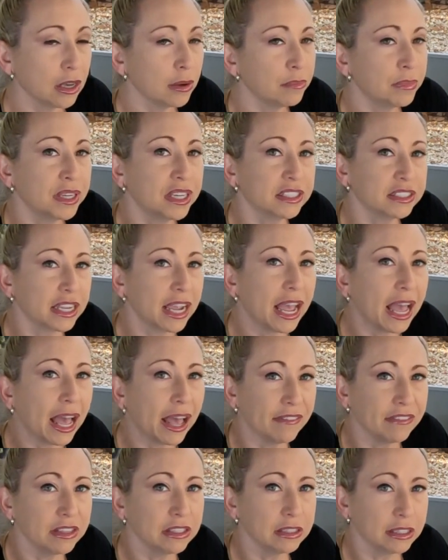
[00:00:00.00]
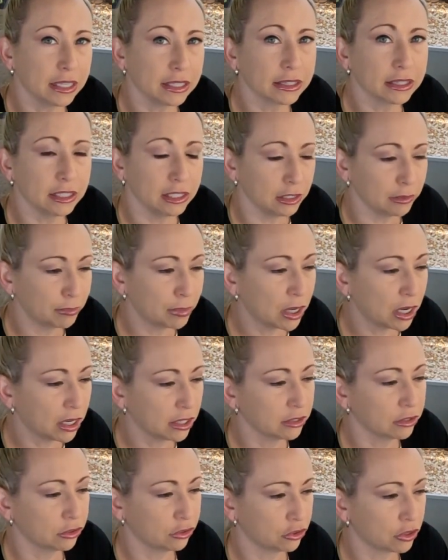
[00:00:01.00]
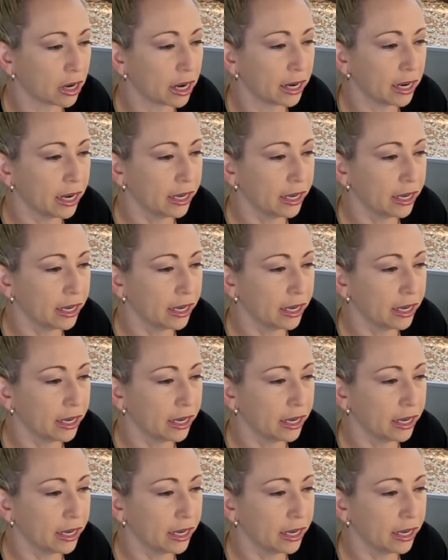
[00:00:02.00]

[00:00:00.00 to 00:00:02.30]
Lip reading: because I haven't let these pods dry.